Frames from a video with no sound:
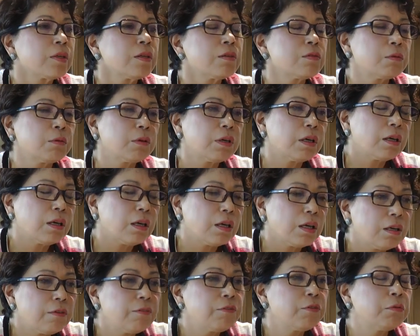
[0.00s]
So
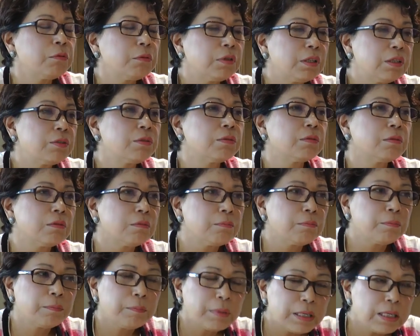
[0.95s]
if you want to
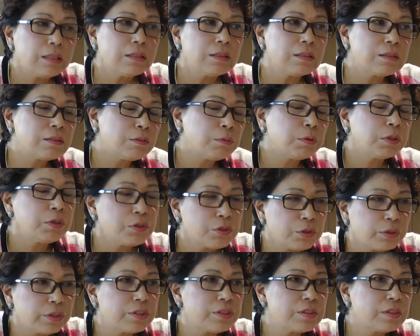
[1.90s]
be in the, you want to
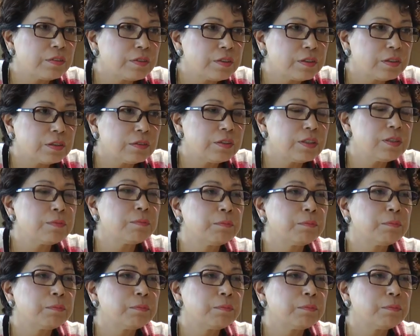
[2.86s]
join the civil service,